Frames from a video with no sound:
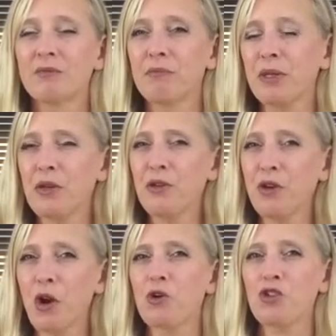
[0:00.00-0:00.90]
but you're
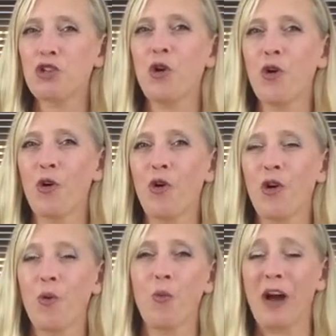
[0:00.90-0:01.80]
not sure
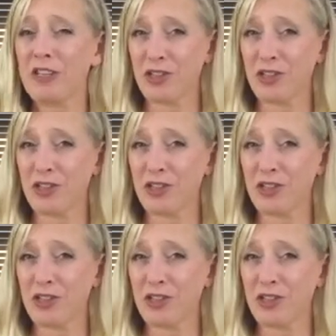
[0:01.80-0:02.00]
where